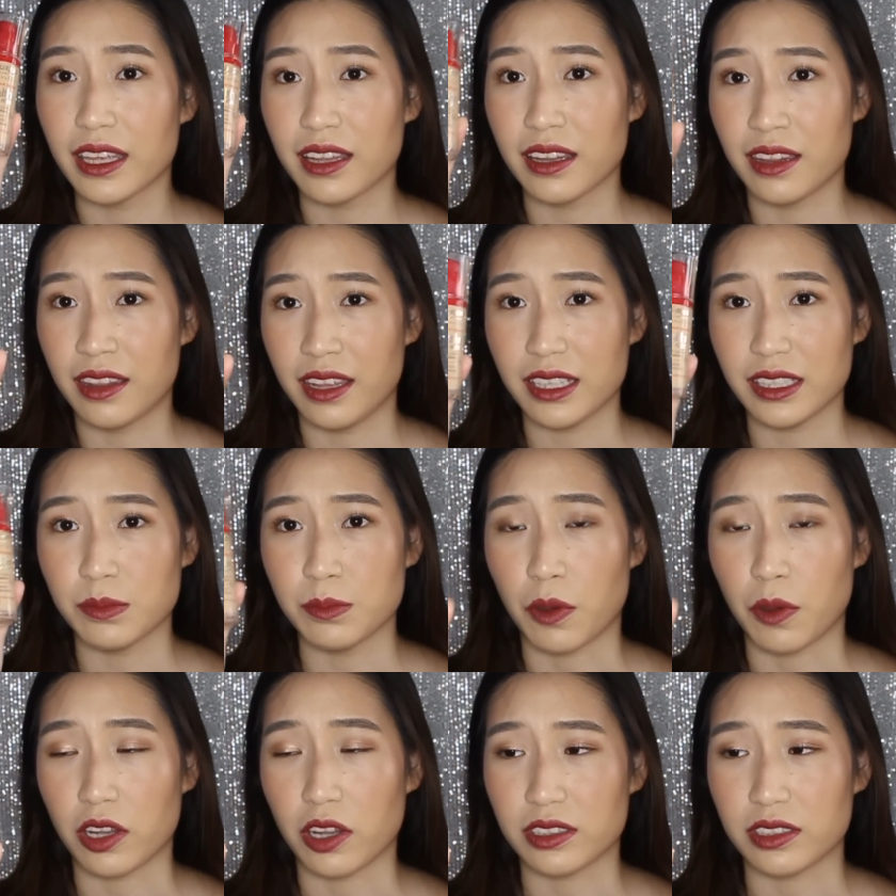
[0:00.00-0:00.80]
this
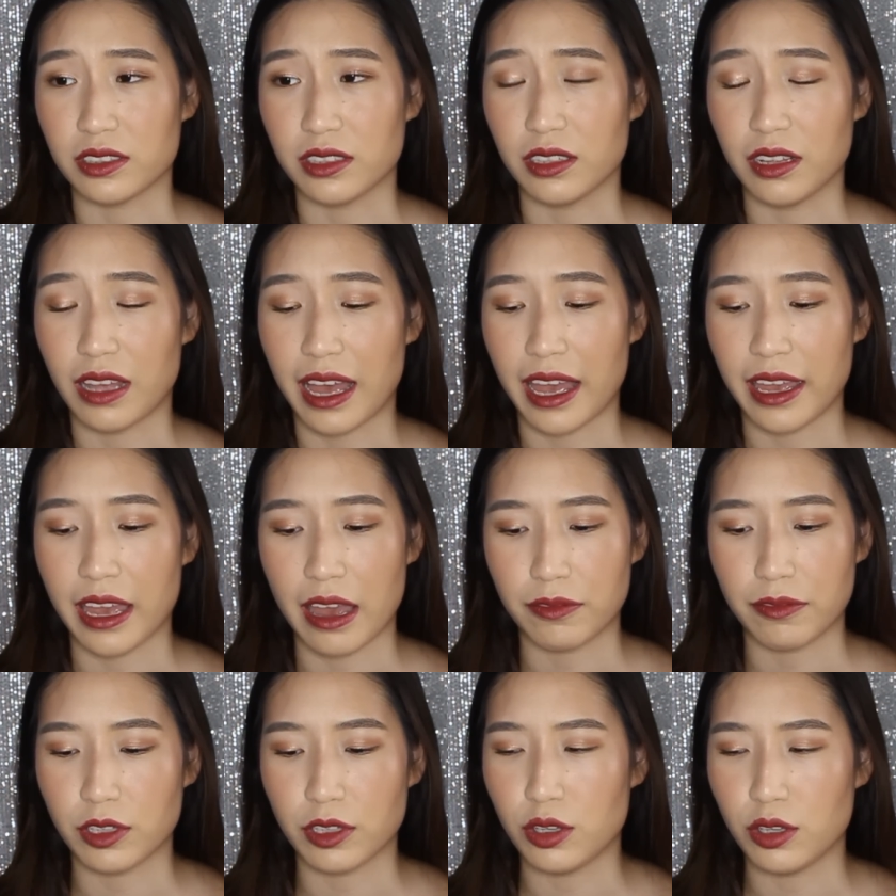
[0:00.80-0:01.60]
bottle, I
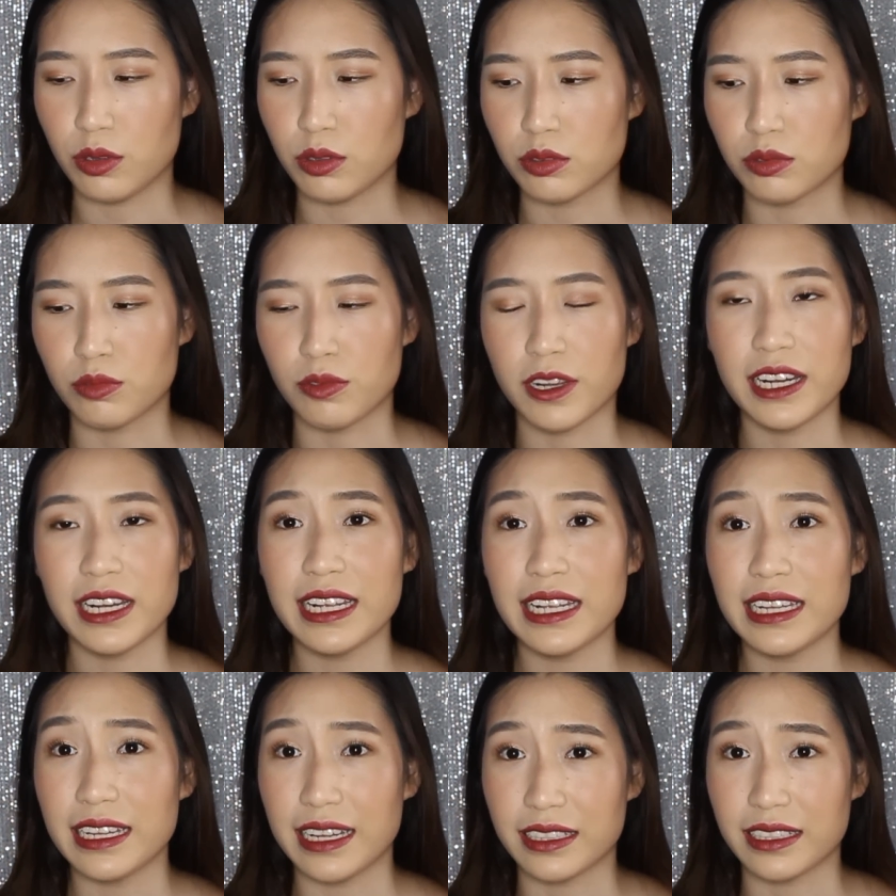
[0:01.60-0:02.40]
have to use
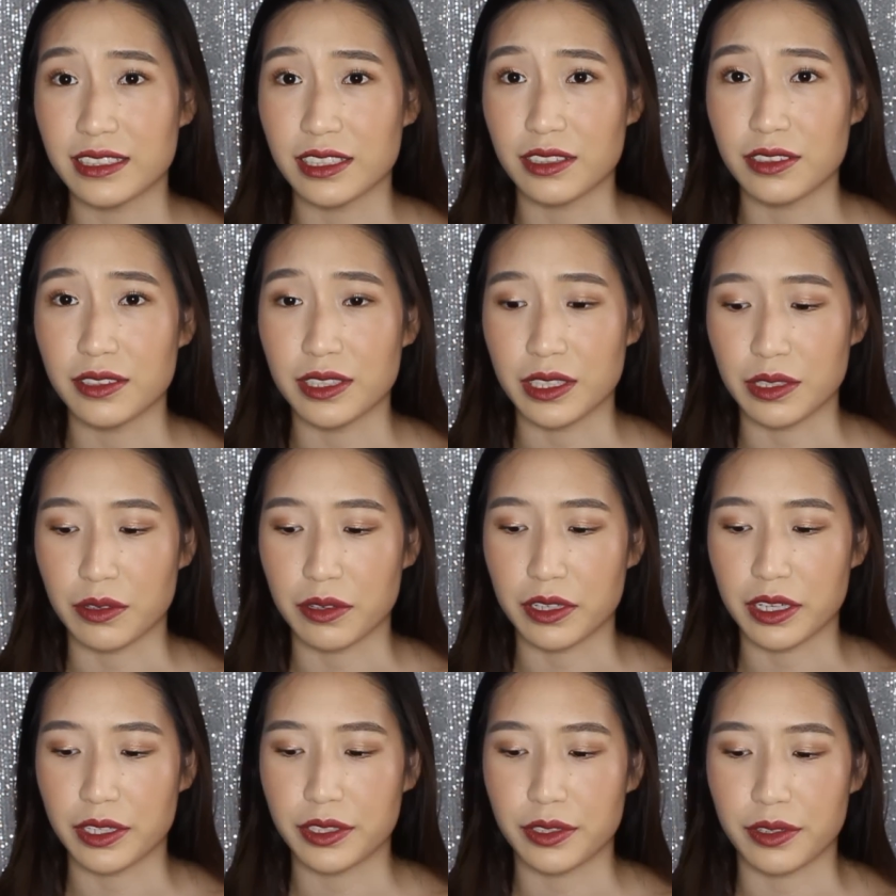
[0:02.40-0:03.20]
really little in
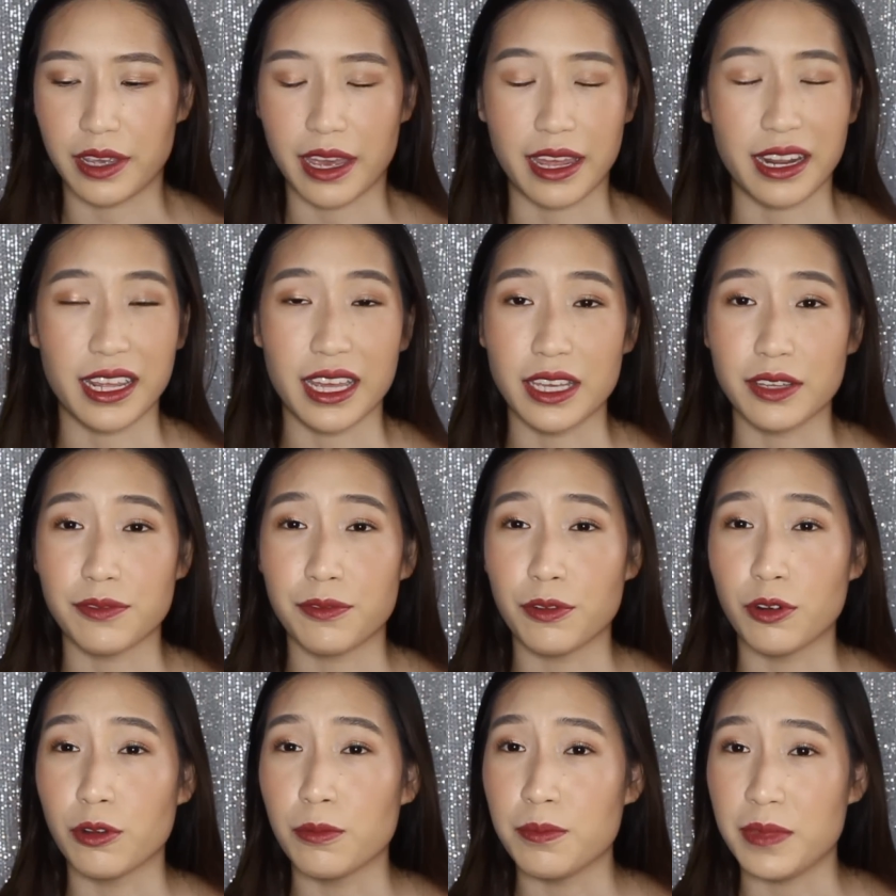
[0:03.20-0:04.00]
order to get a
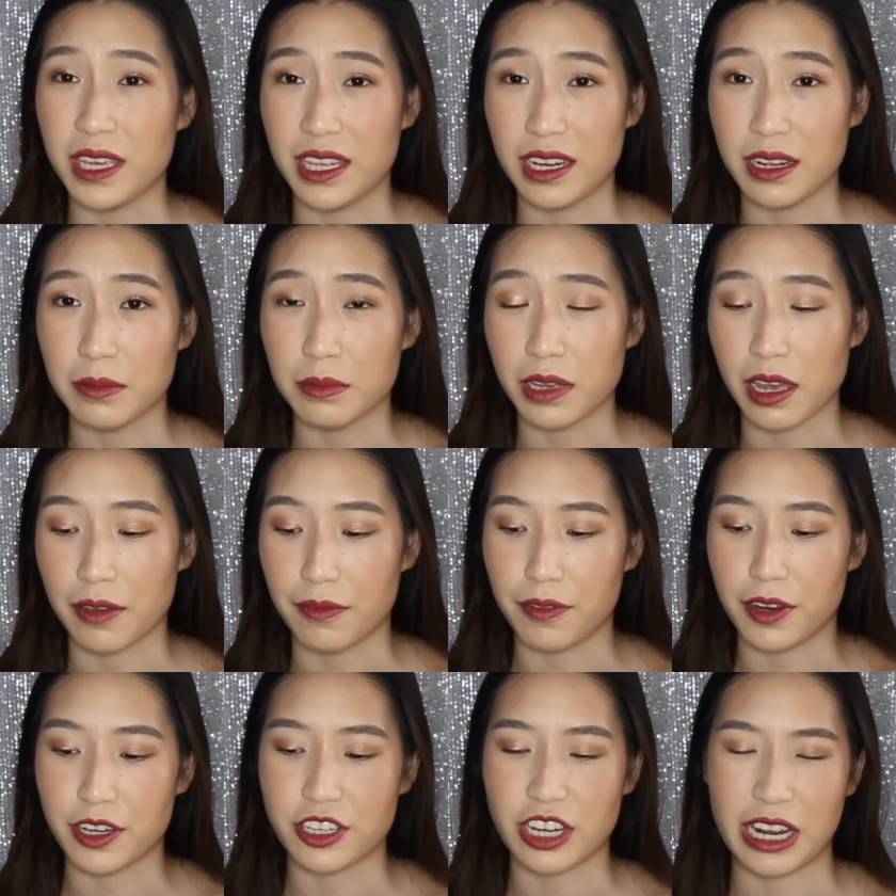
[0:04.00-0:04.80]
full medium
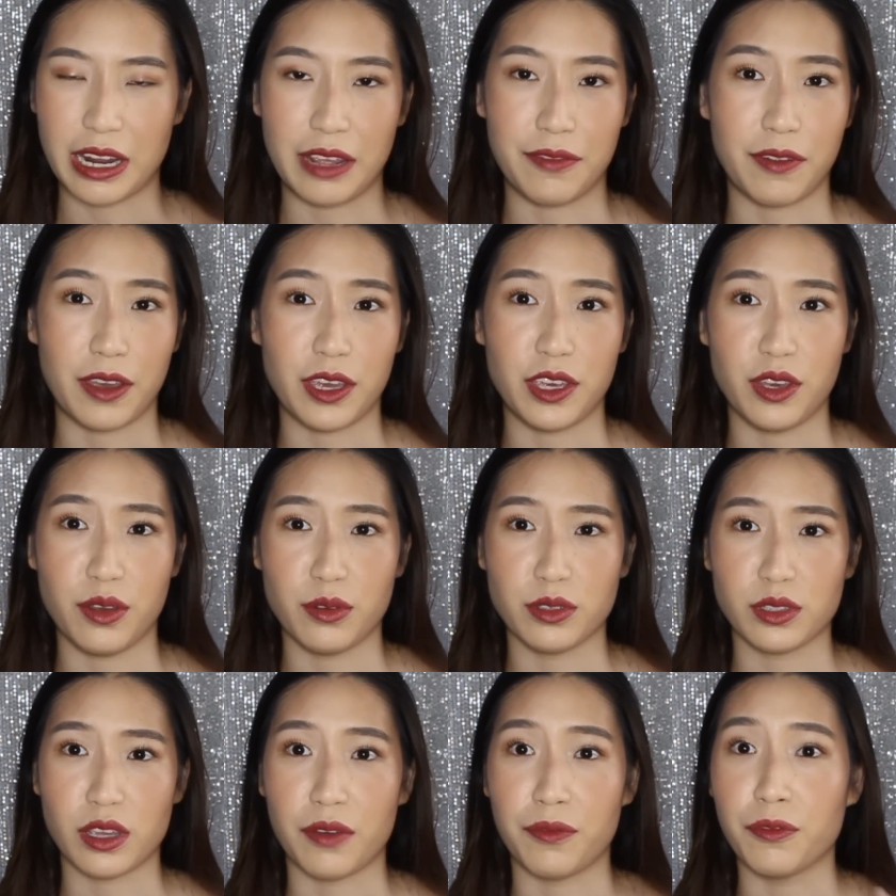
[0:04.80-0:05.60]
coverage, and if I
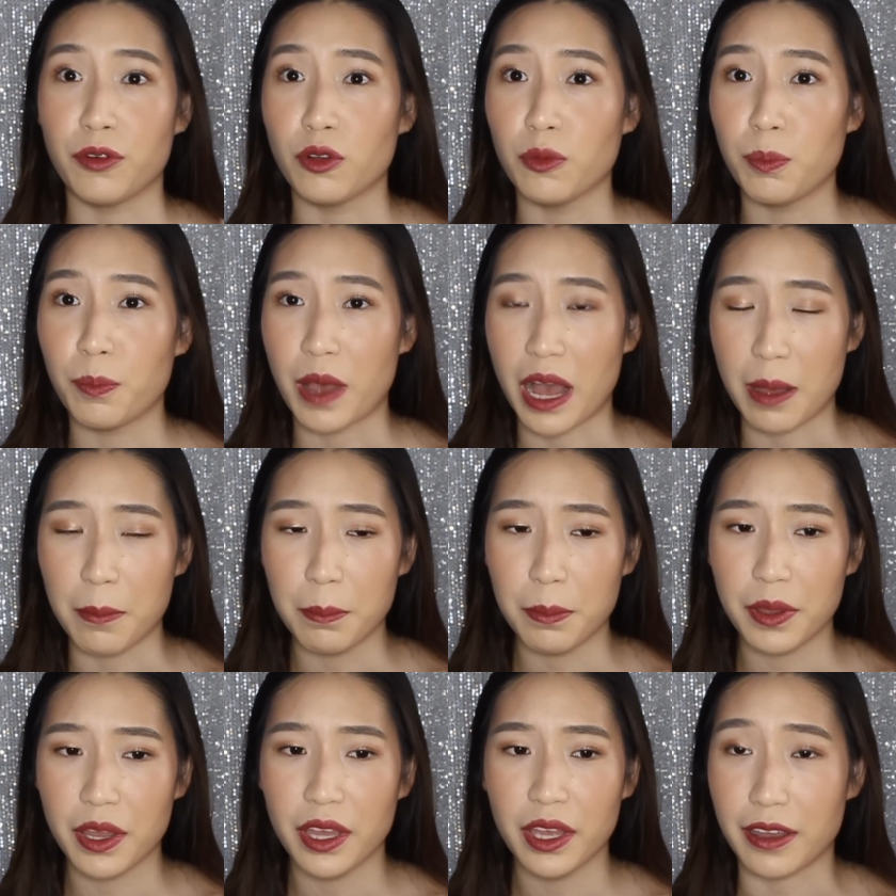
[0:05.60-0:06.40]
use a full
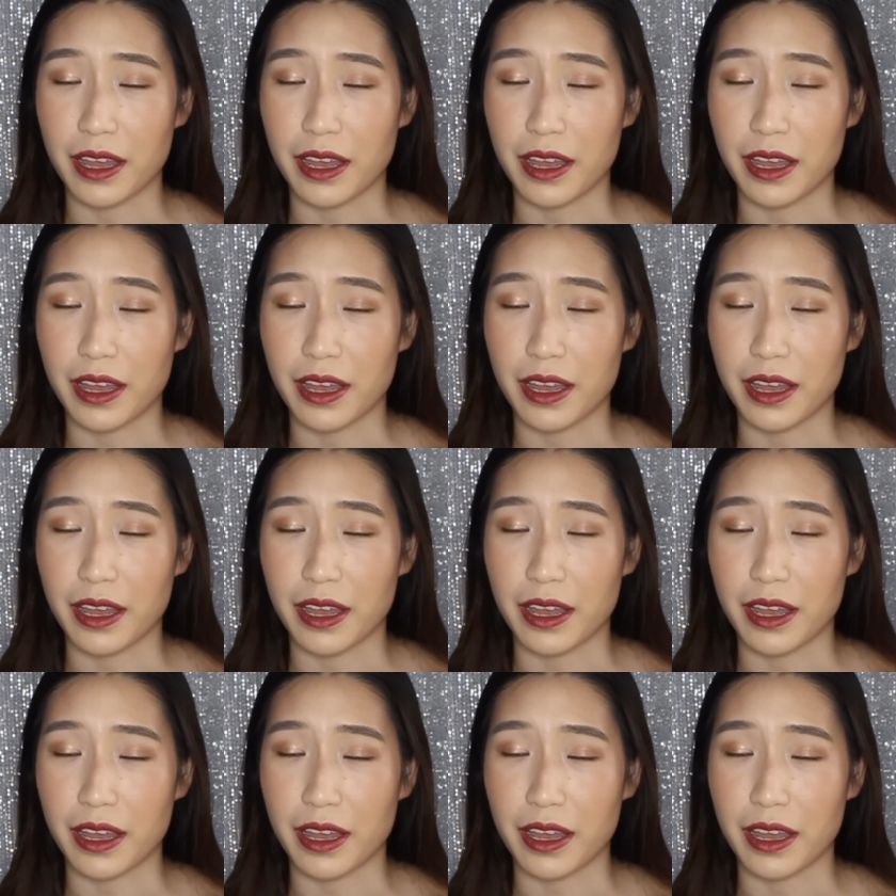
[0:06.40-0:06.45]
pump,